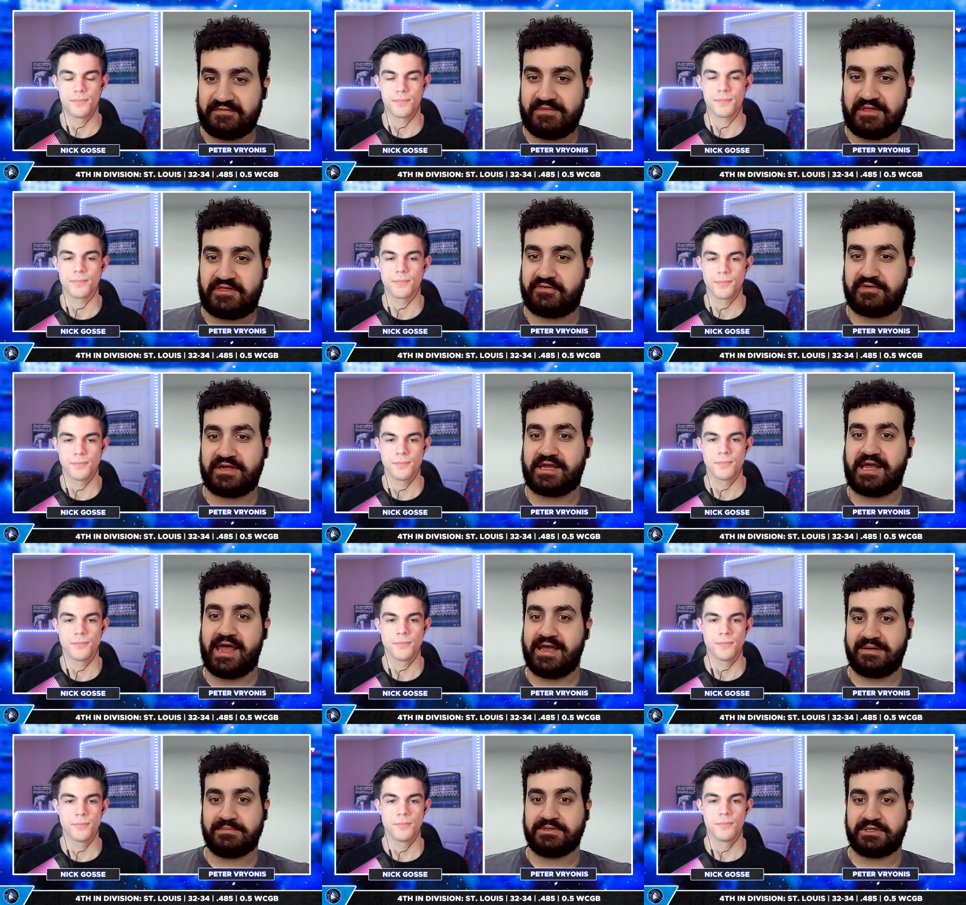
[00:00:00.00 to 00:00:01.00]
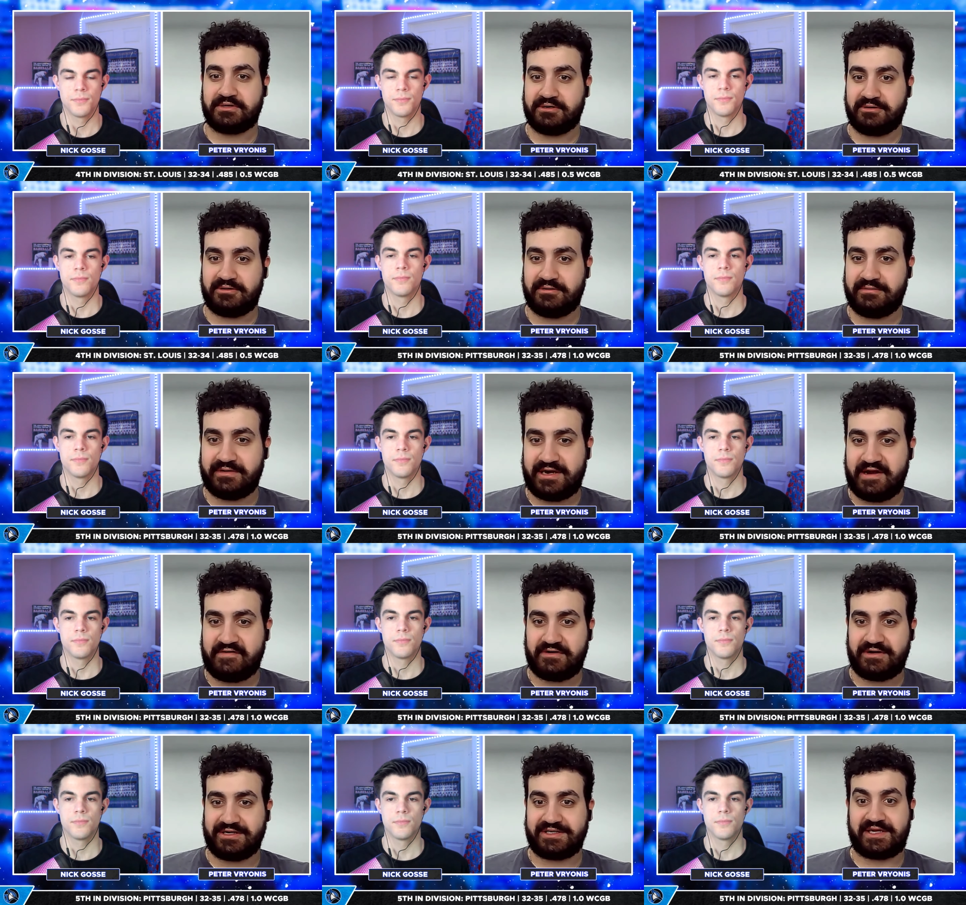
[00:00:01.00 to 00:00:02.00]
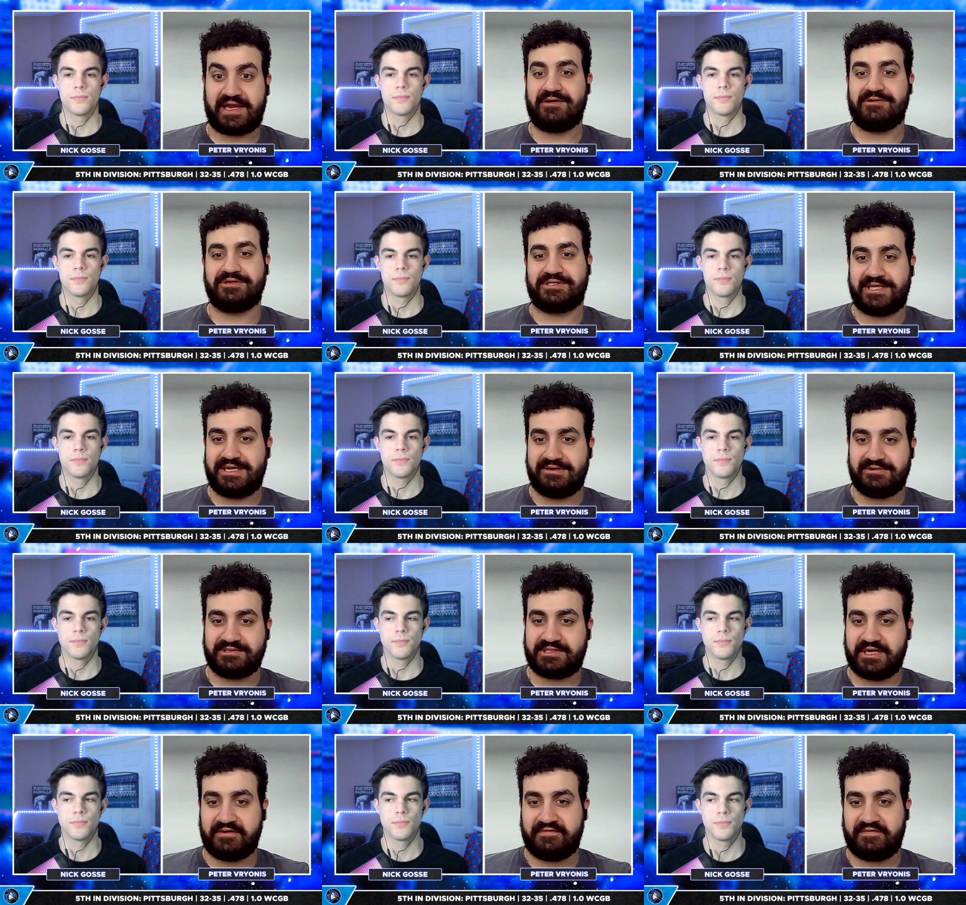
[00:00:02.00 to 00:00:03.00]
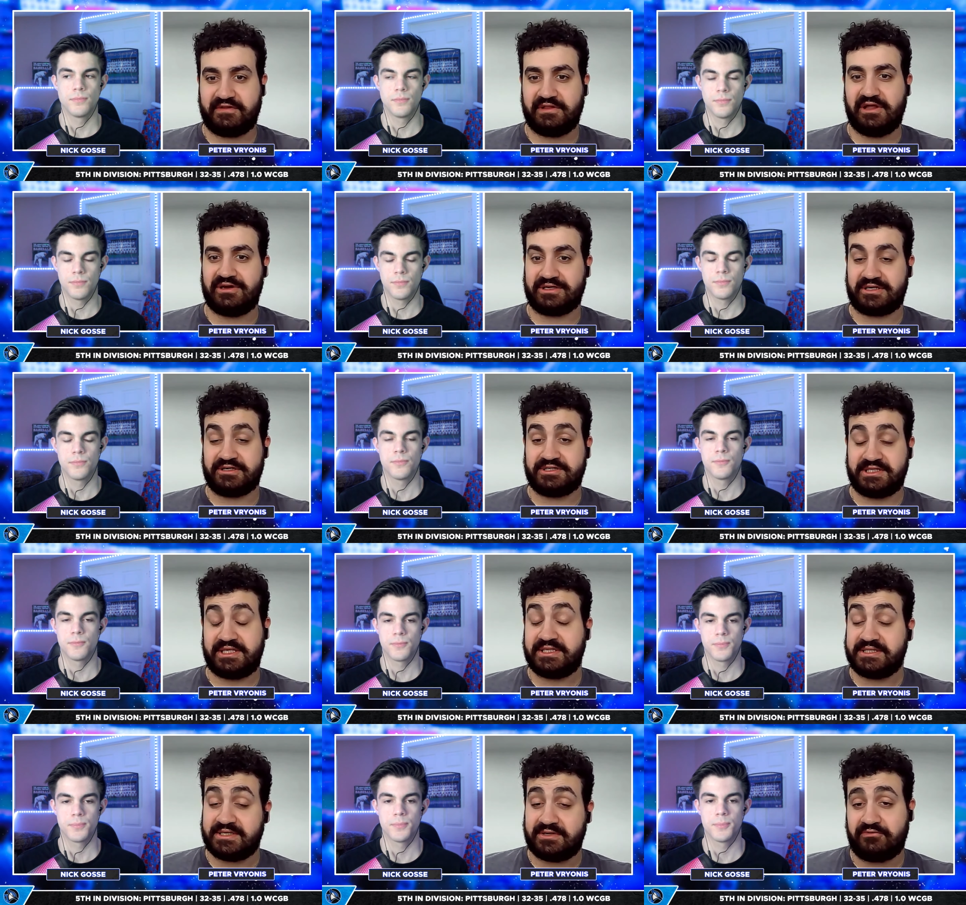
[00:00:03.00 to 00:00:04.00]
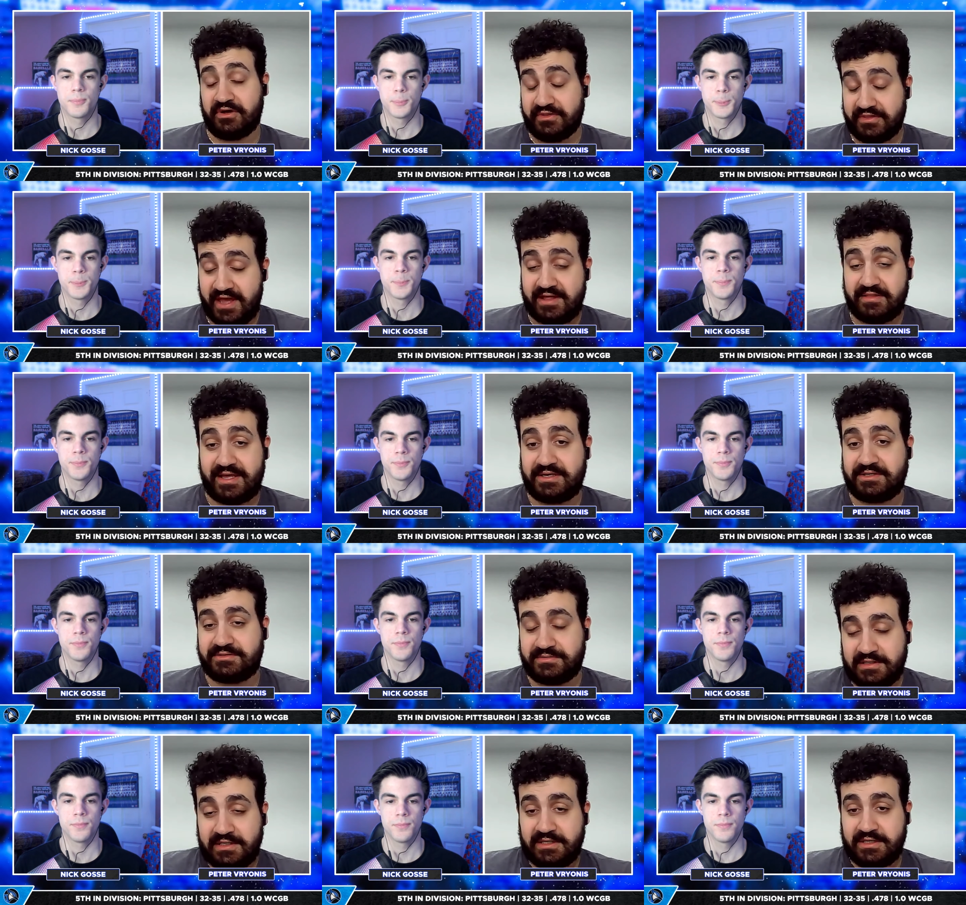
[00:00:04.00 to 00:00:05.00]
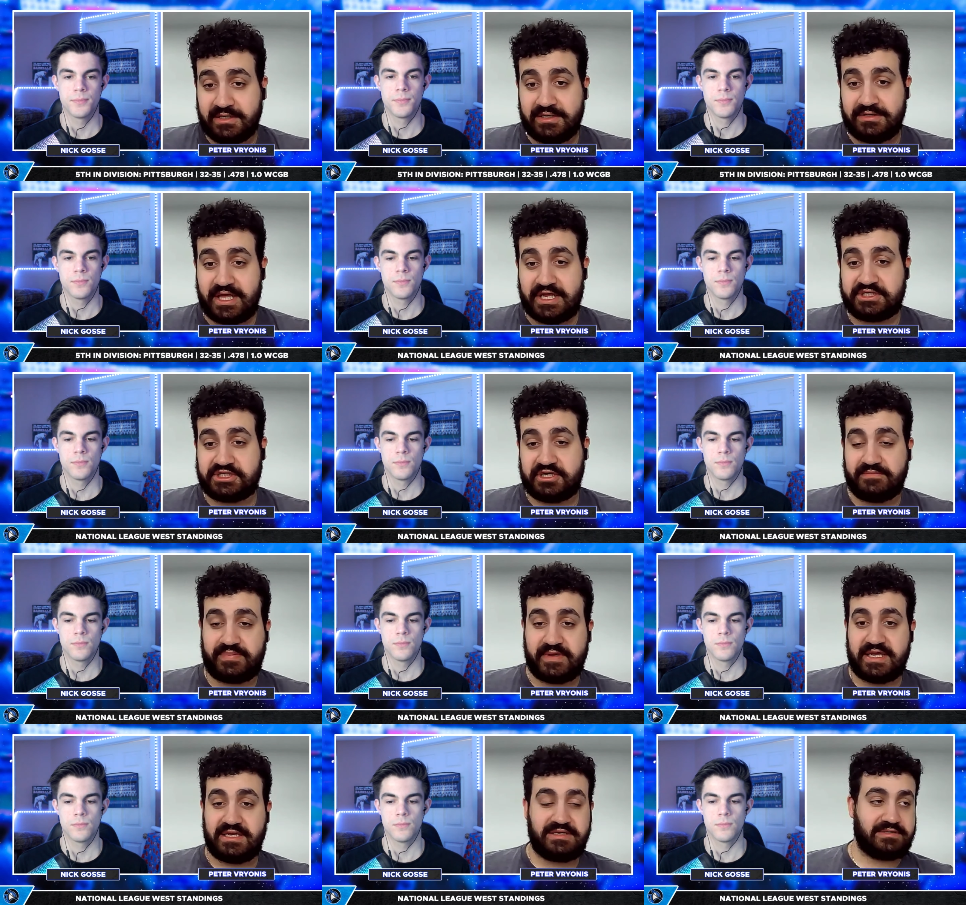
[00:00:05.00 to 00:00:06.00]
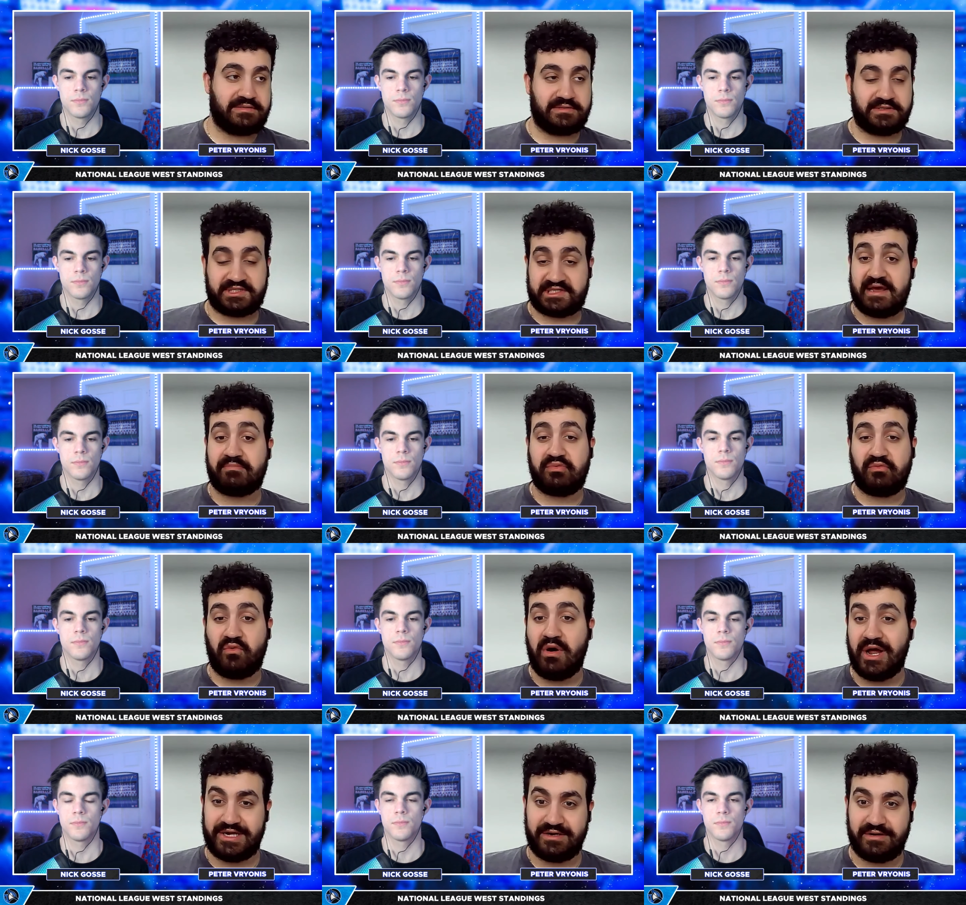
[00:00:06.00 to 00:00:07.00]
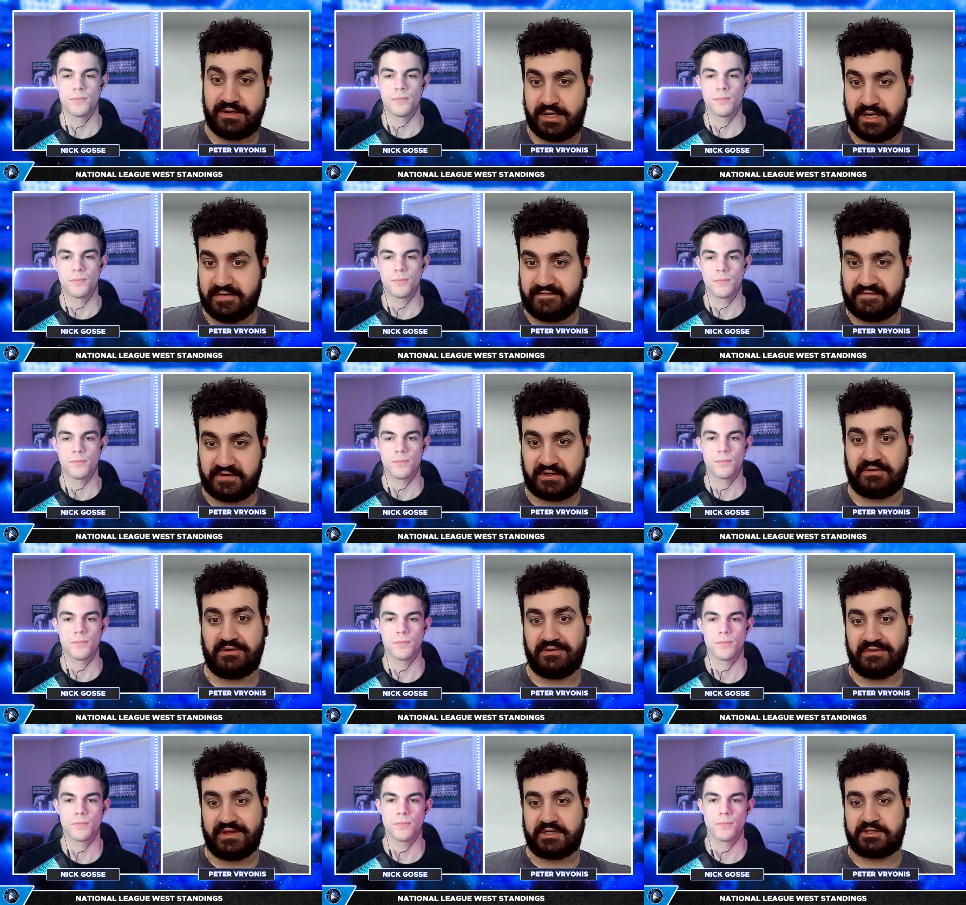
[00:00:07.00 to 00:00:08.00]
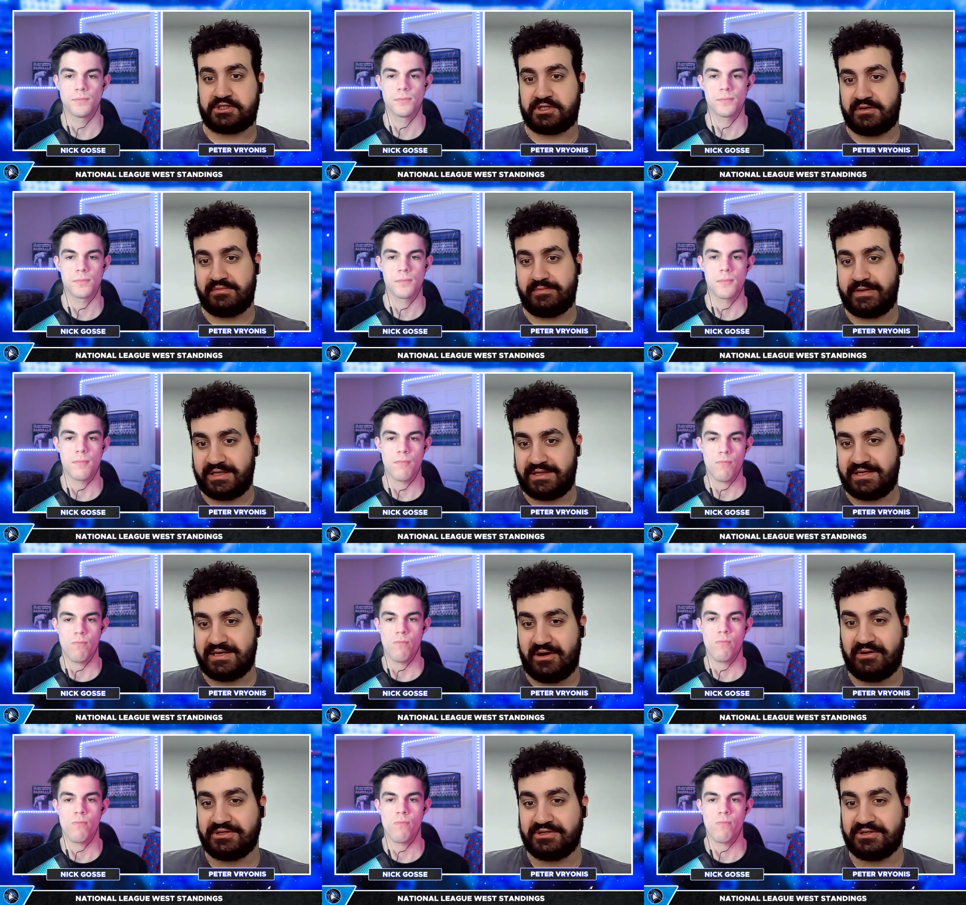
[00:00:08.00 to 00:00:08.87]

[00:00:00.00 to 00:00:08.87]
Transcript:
Speaker 1: from the three games or, or whatever and guarantee yourself a longer season. Well, that that that should be step one of your goal. That shouldn't be the